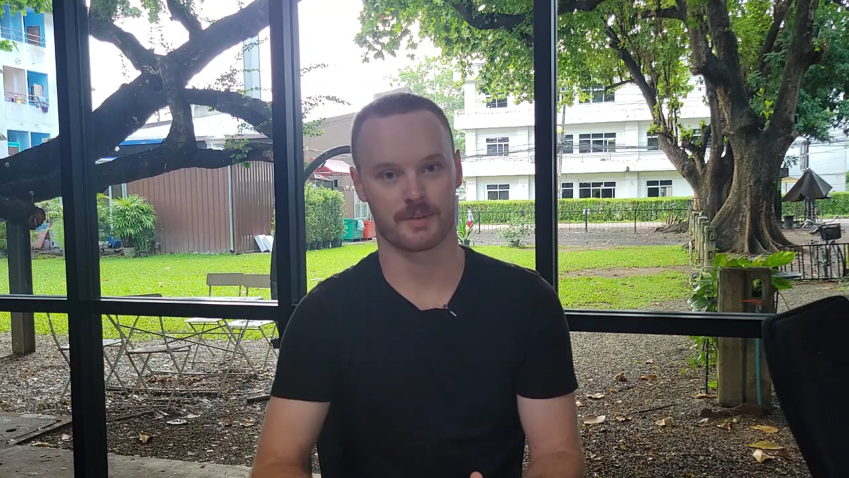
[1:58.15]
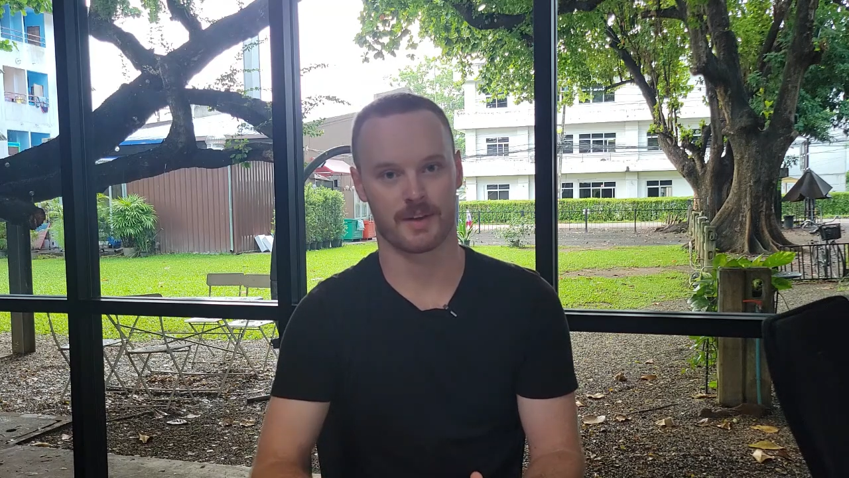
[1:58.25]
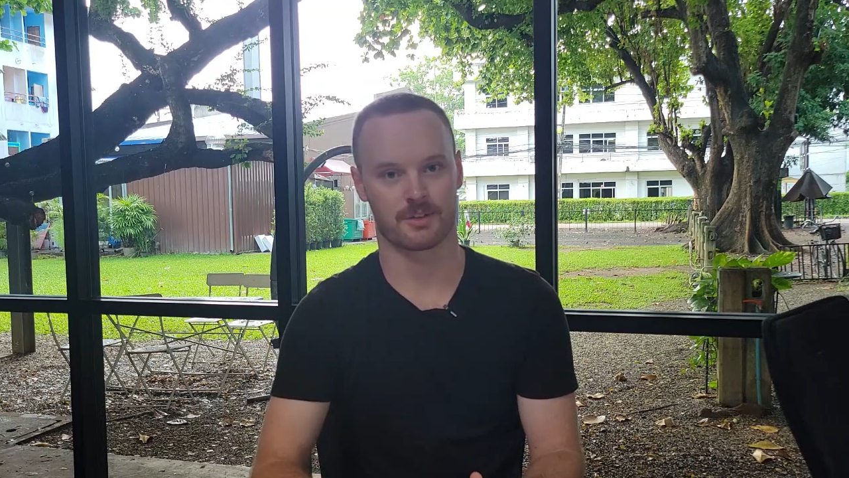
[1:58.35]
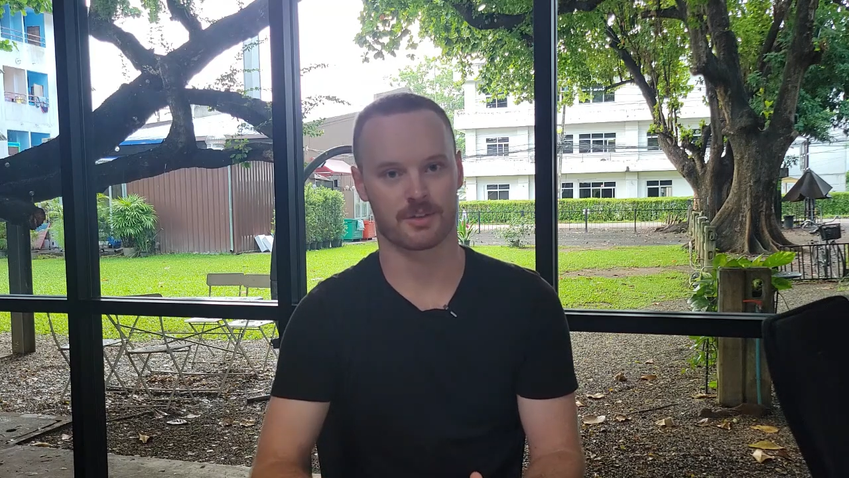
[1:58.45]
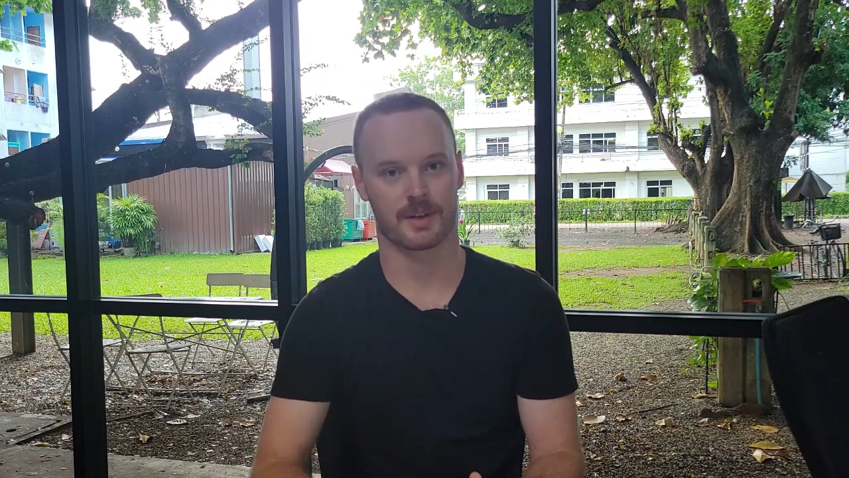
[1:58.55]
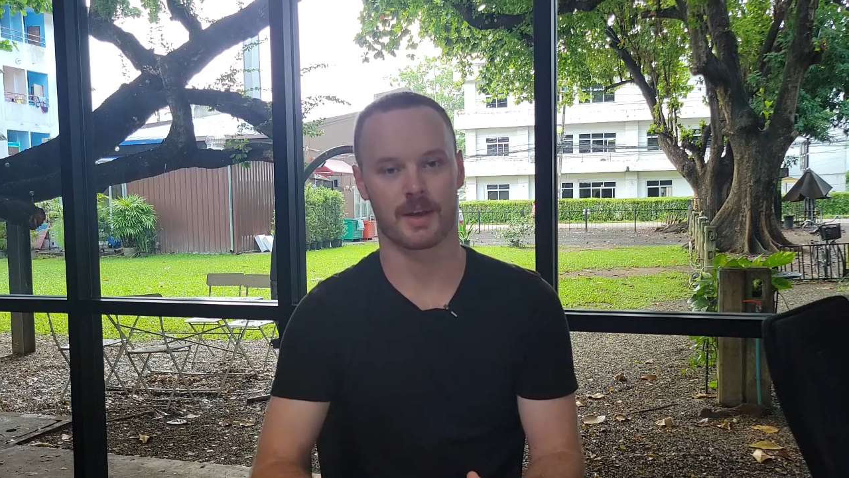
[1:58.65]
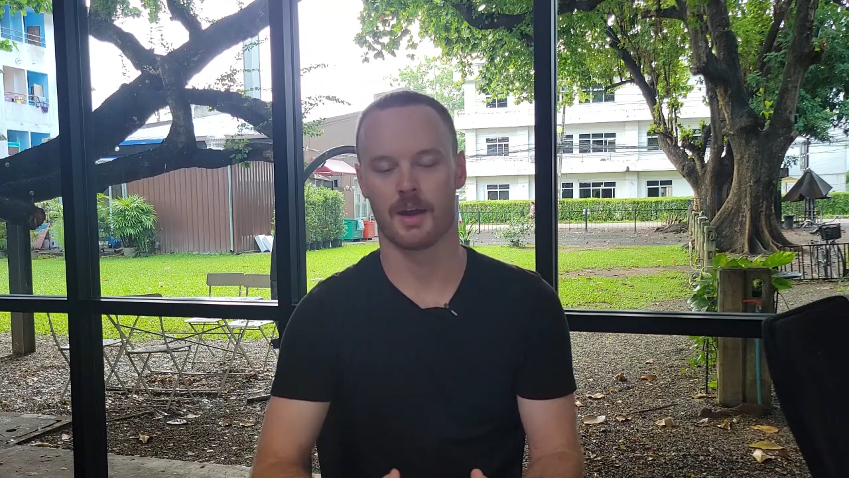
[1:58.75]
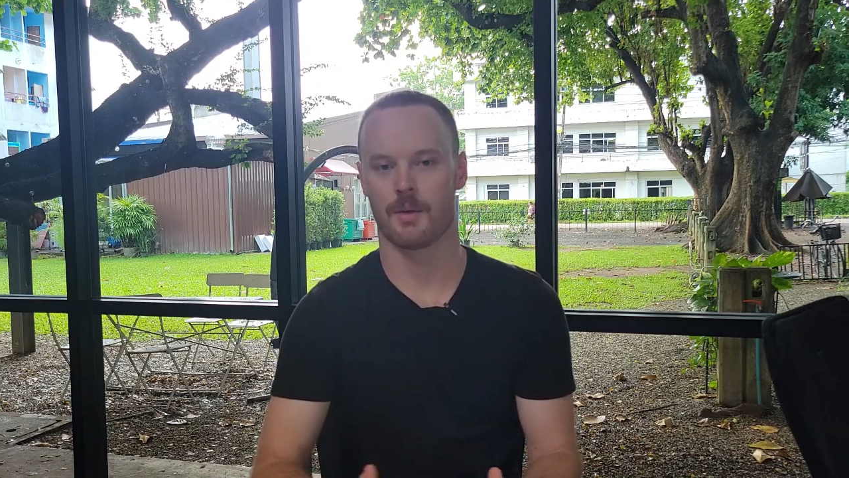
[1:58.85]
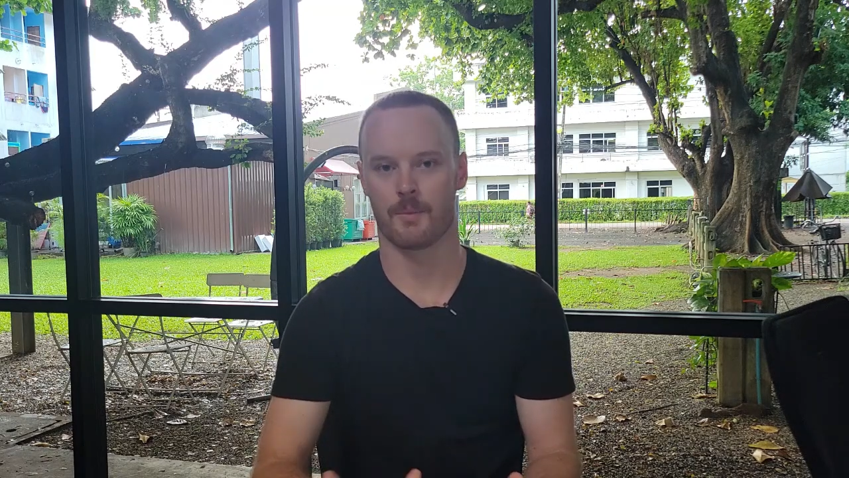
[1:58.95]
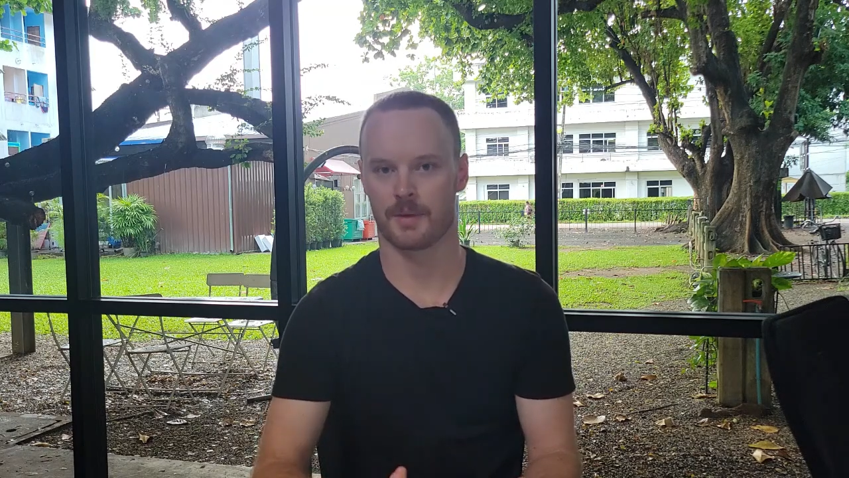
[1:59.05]
eventually
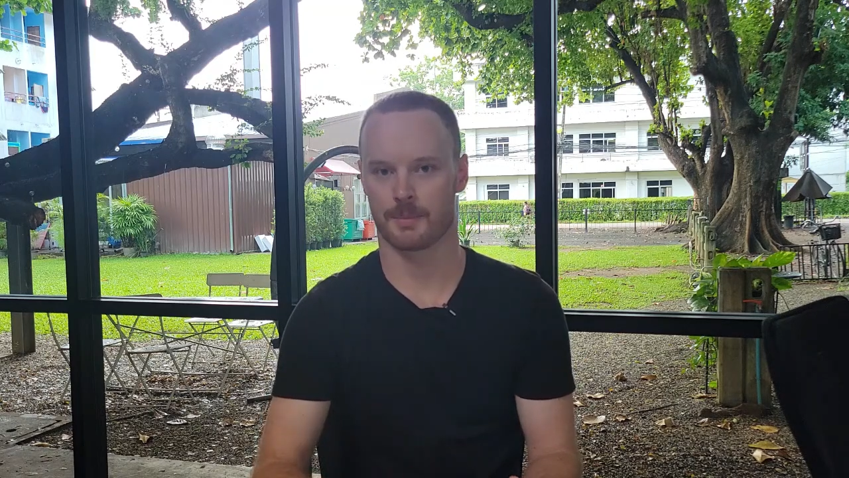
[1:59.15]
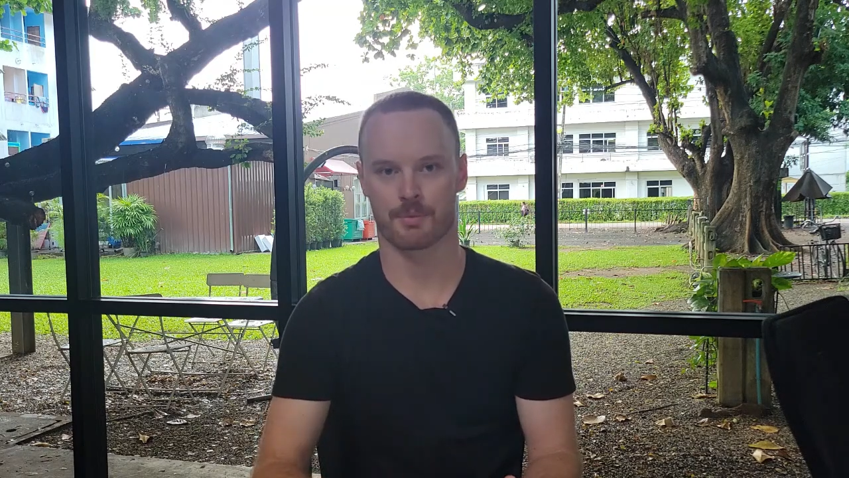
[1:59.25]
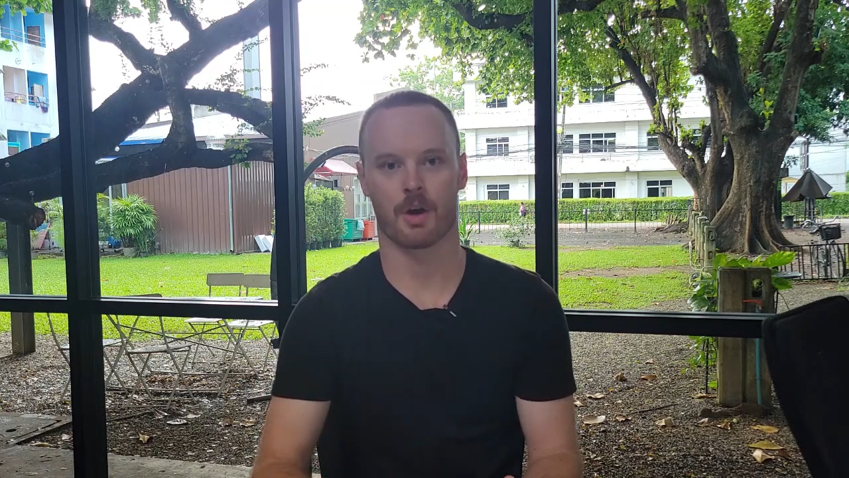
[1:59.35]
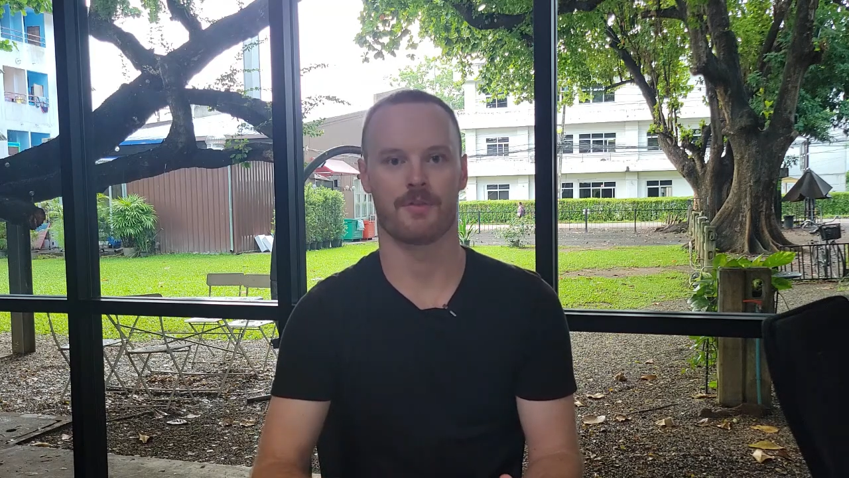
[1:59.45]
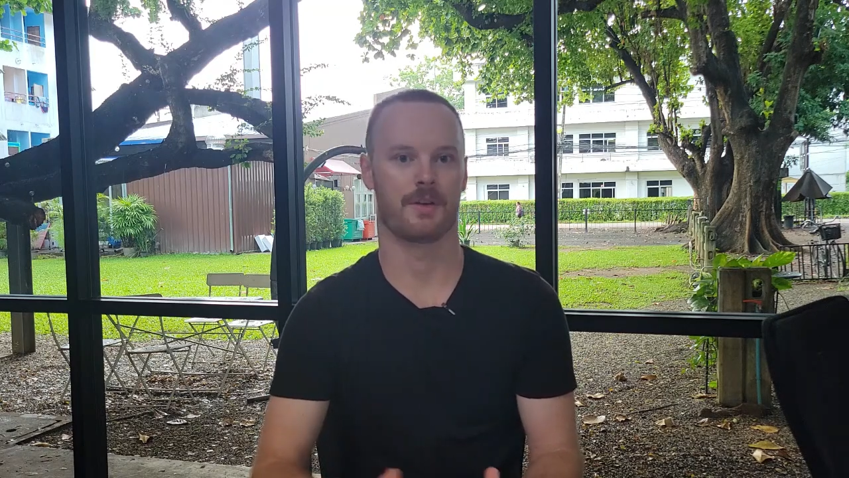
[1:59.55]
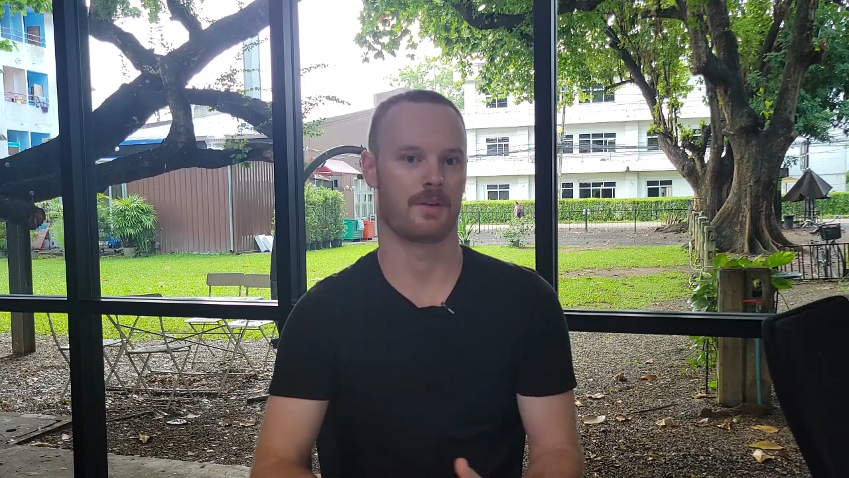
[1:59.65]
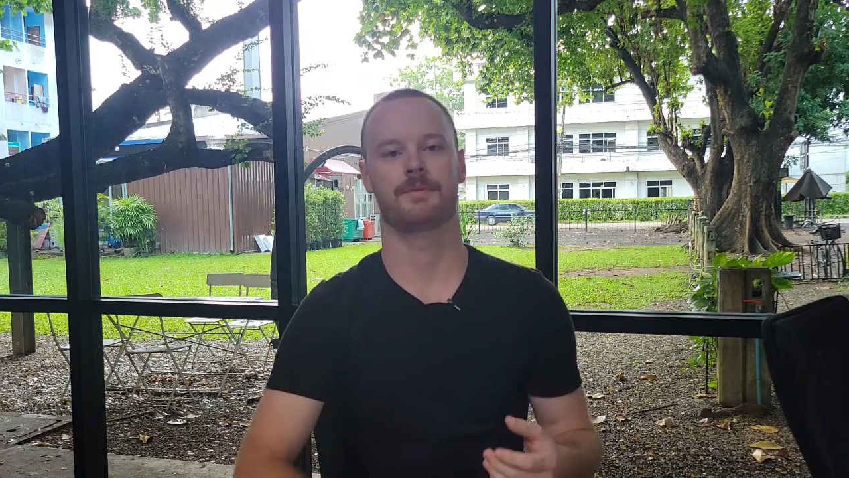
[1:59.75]
with a profit.